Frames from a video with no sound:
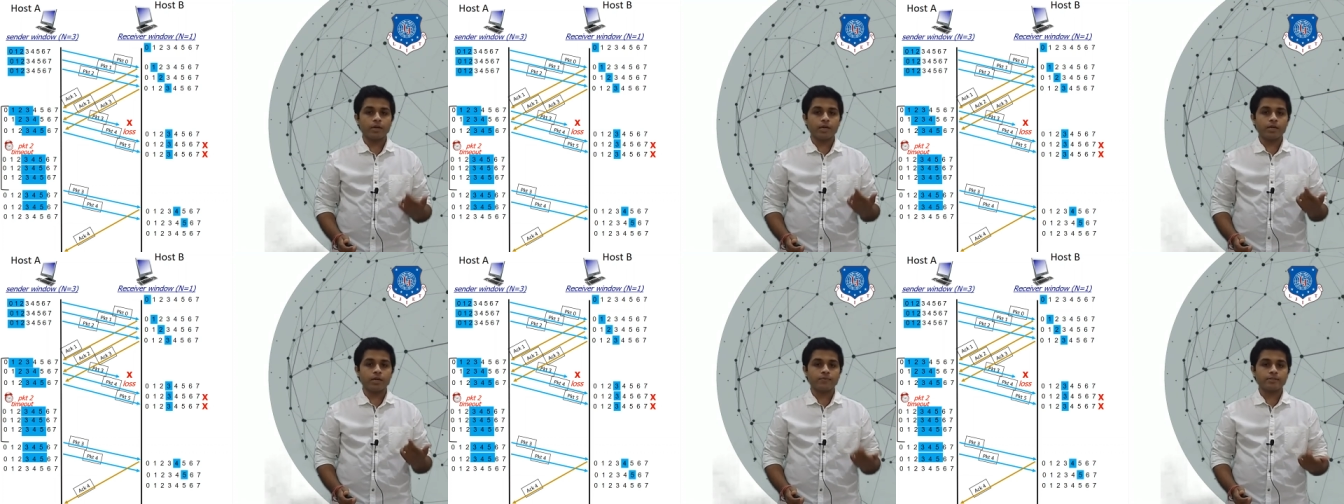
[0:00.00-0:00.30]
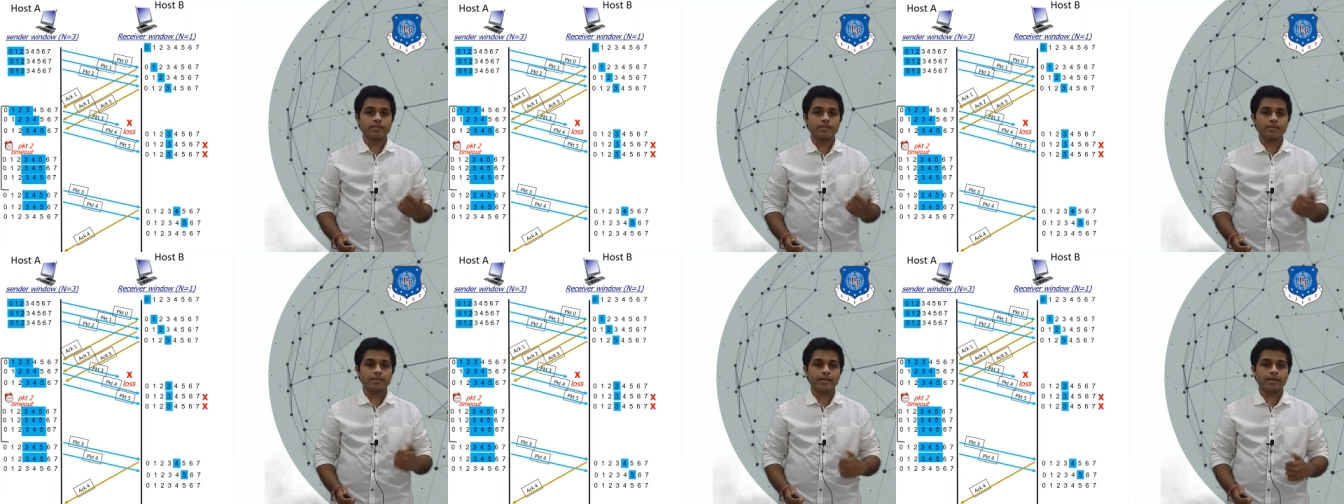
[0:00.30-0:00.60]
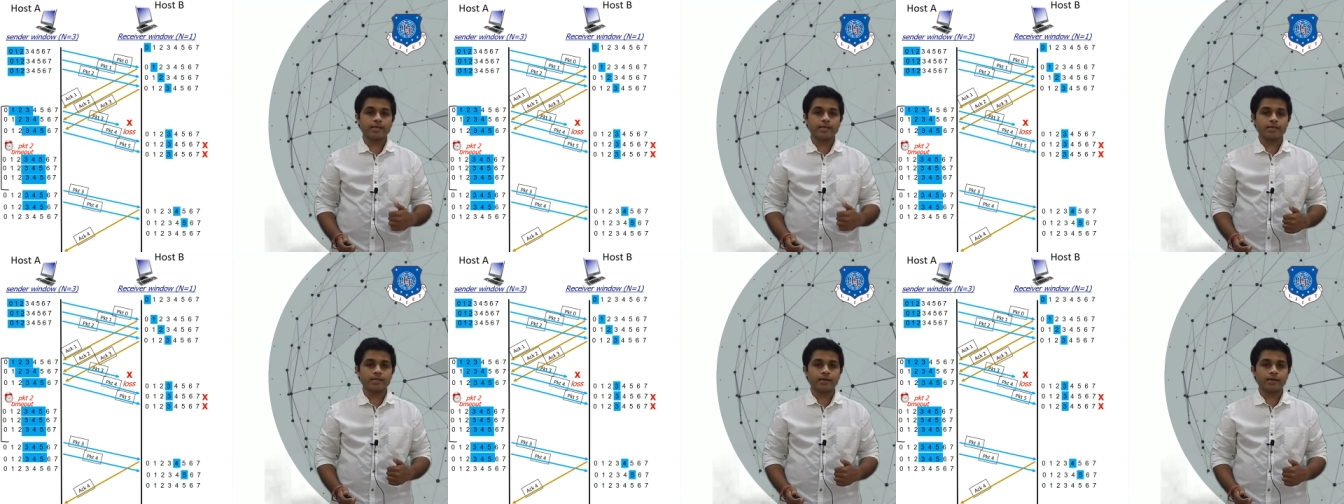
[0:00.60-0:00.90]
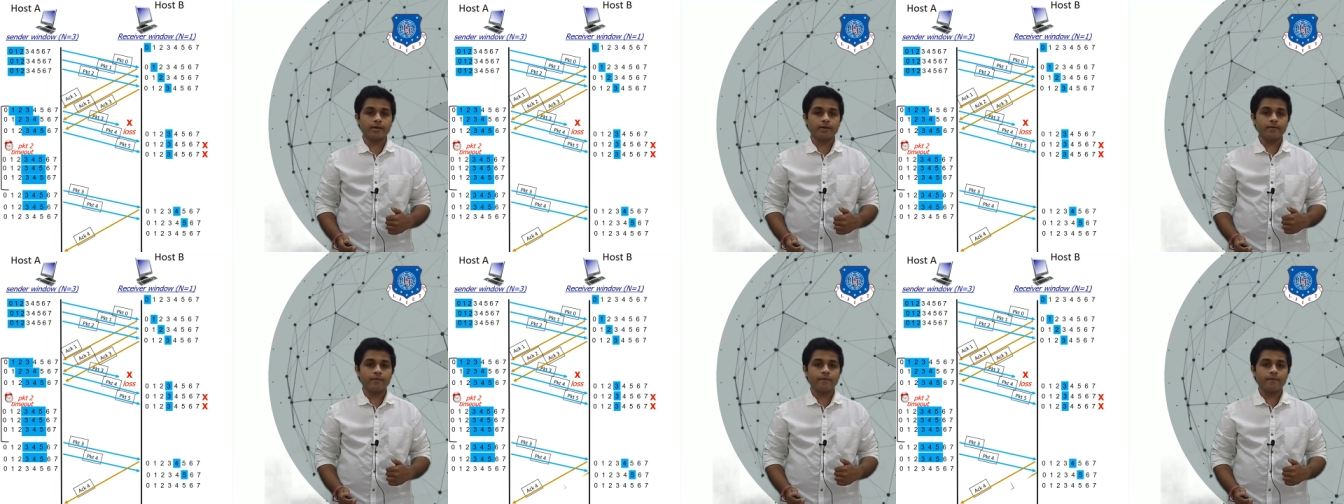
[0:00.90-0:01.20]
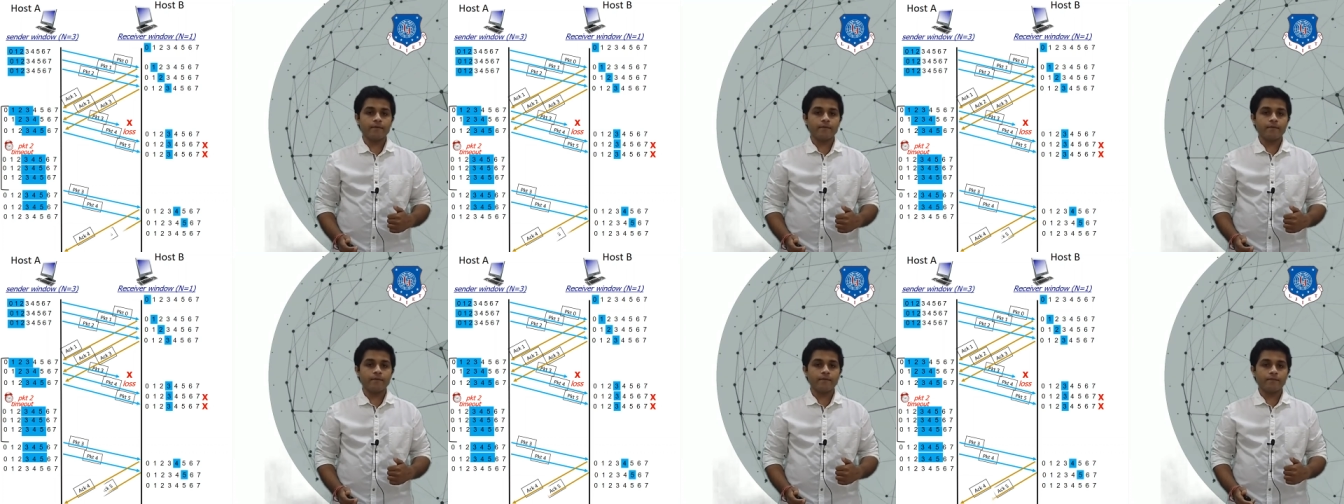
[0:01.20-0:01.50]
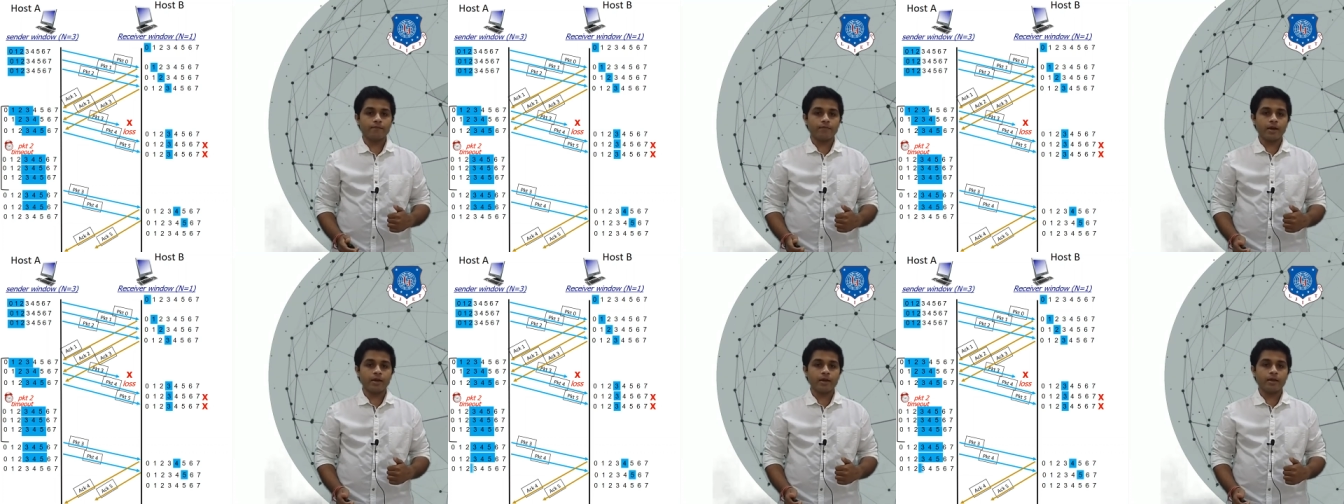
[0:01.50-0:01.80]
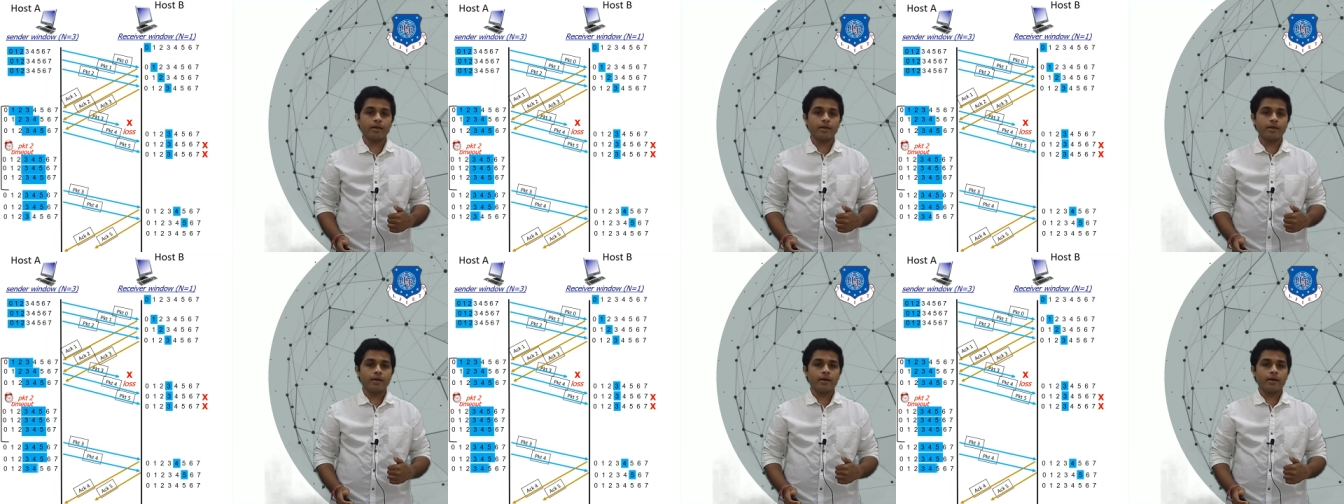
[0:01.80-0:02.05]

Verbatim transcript: it will send the ACK 5